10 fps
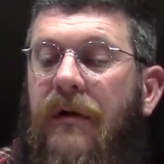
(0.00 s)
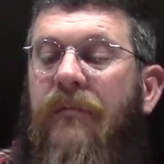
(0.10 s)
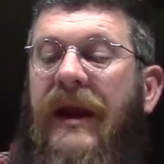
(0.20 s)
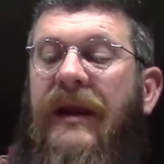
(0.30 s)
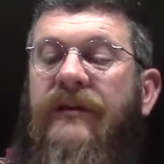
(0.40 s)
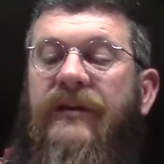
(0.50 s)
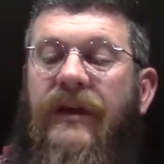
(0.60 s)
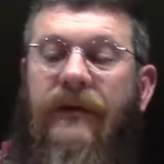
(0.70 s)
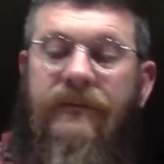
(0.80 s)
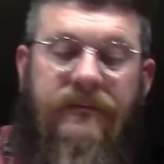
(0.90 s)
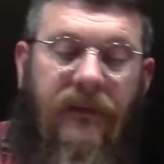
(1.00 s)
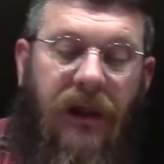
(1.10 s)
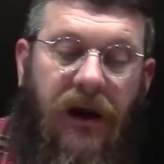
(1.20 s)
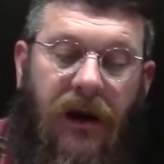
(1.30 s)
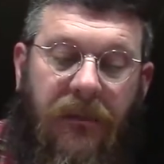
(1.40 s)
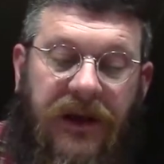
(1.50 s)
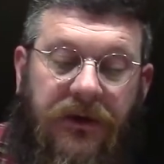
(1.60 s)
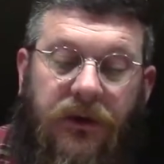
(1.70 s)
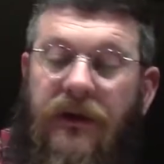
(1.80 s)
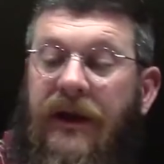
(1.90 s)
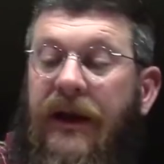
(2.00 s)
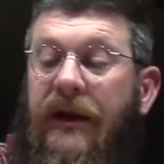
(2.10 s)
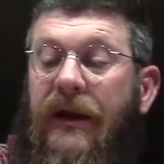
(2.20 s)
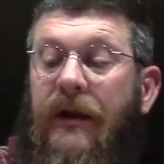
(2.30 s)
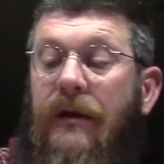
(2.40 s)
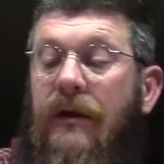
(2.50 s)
painting and creating.